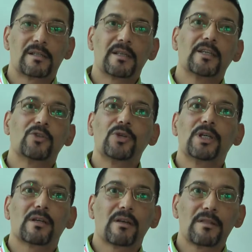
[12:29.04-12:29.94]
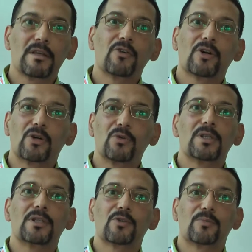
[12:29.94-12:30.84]
doing nothing, you are
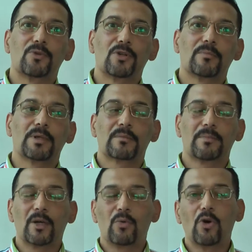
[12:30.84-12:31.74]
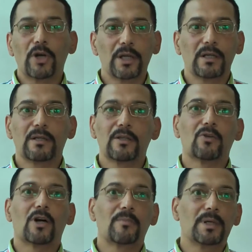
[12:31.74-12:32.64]
losing your bone. But by walking,
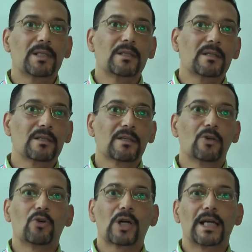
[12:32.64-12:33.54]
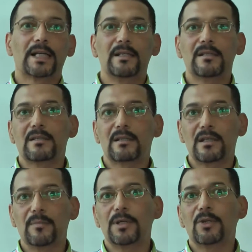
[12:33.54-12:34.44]
you are building, or at least
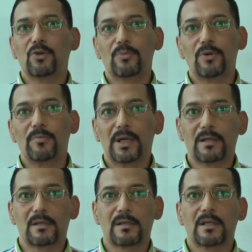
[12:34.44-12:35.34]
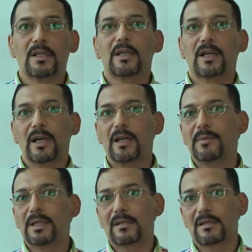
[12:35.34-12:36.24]
keeping your bone mass.
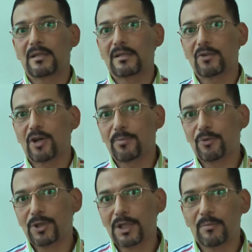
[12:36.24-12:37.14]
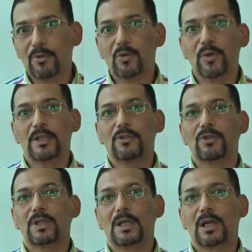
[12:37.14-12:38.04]
Climbing stairs, you are putting more weight
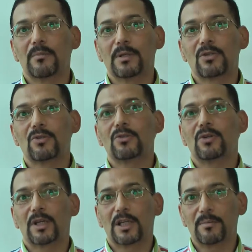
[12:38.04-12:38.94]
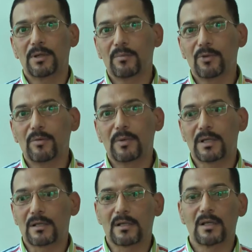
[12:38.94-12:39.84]
during climbing, so you are keeping bone
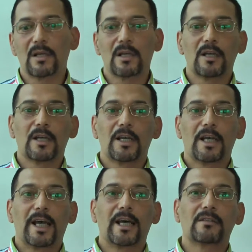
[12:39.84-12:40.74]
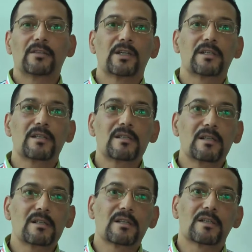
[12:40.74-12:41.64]
mass. And
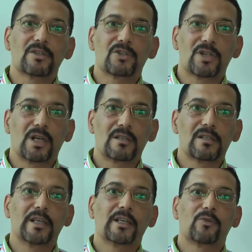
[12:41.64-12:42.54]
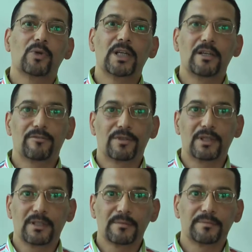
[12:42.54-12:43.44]
resistance exercise like weightlifting